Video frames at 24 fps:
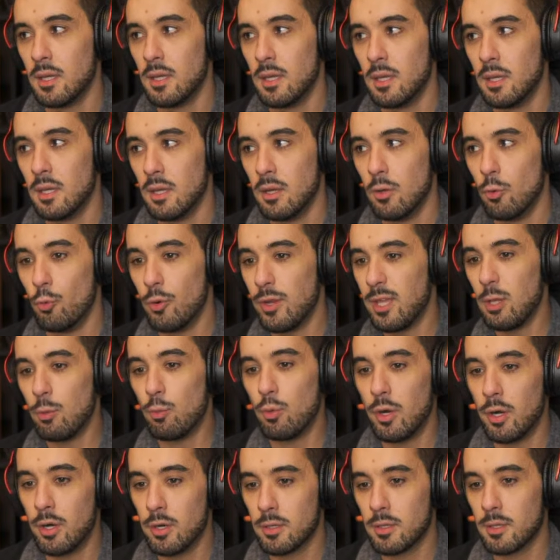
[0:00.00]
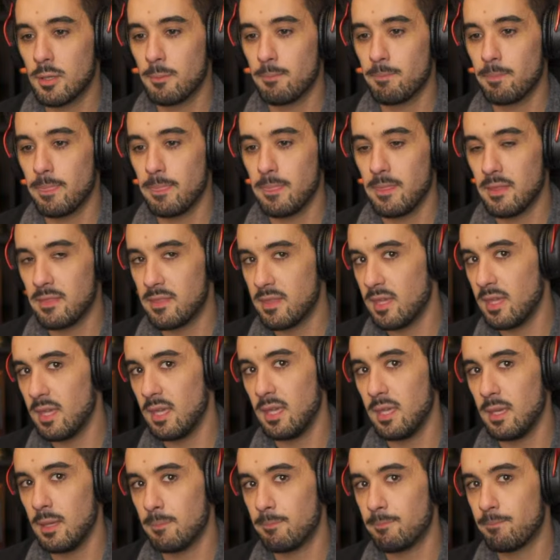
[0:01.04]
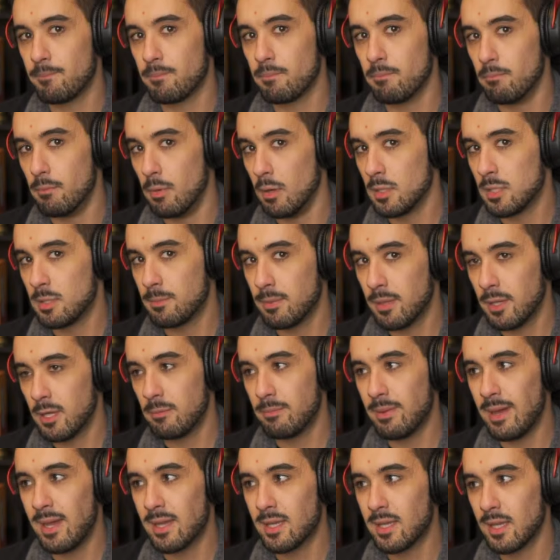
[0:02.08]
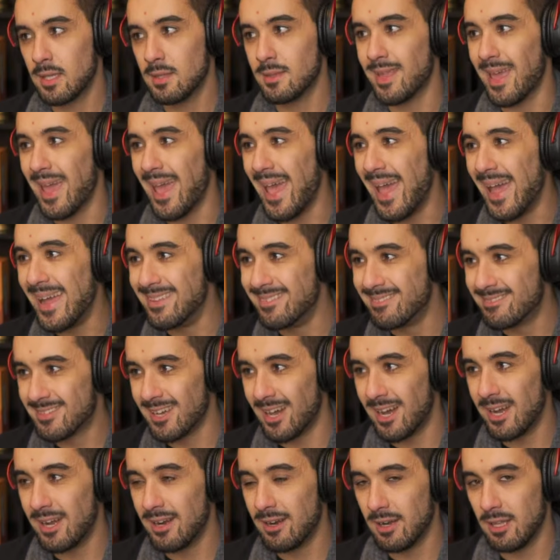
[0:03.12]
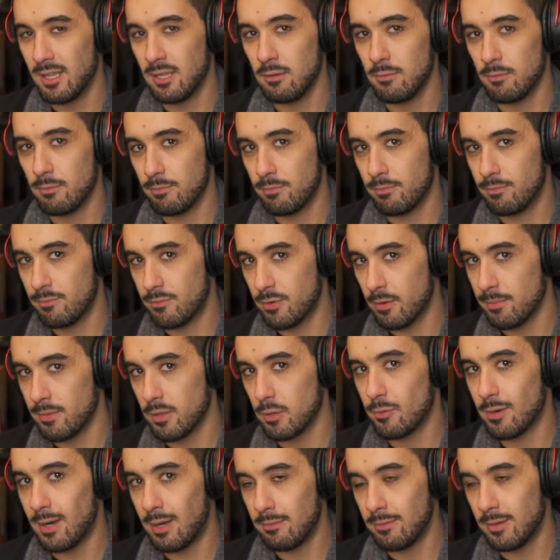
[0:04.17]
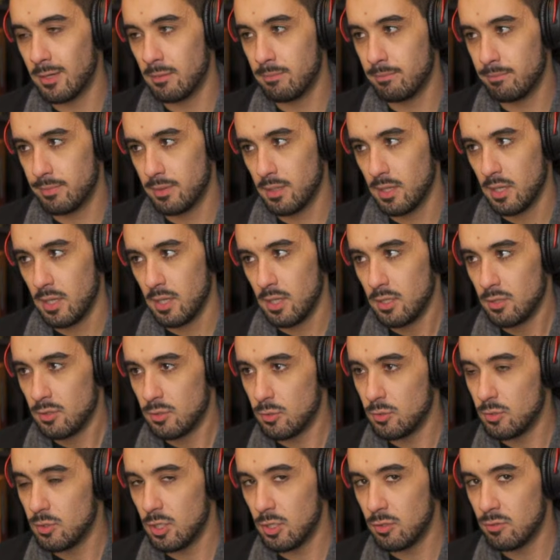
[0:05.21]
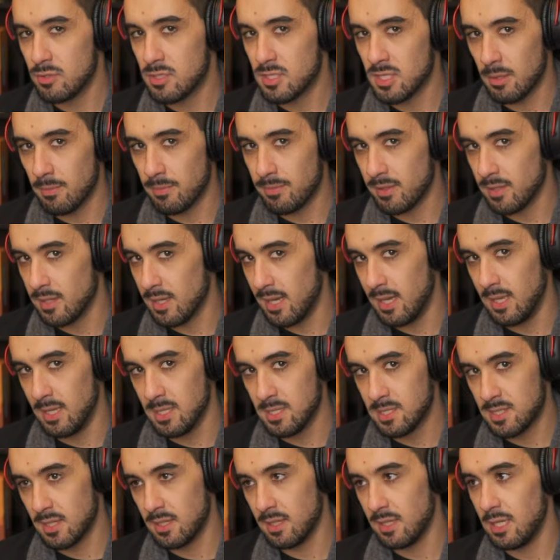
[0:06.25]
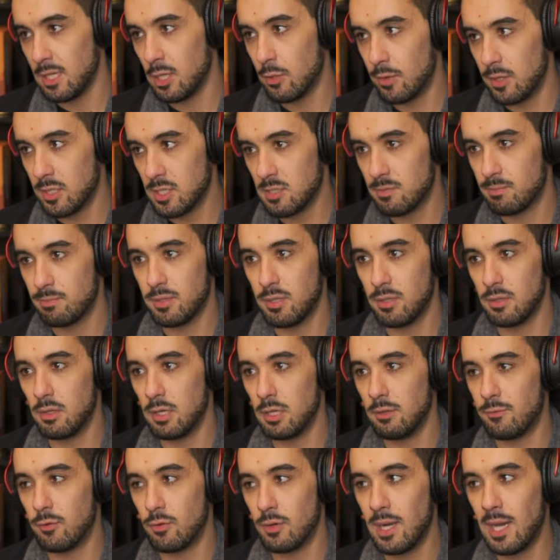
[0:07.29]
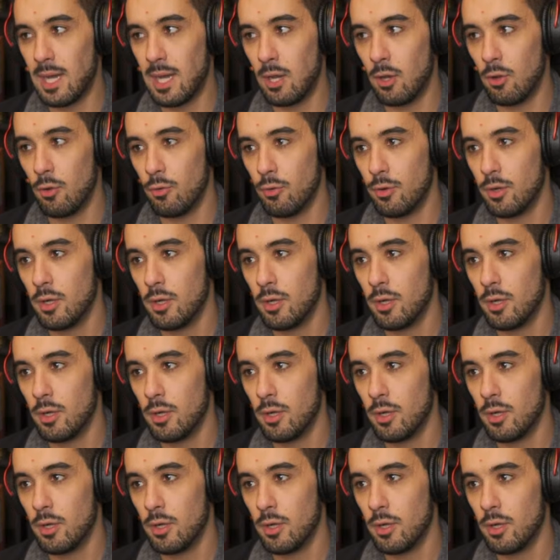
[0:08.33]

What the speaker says: rework the multiplayer backend entirely from the ground up to use something else than EOS, purely for how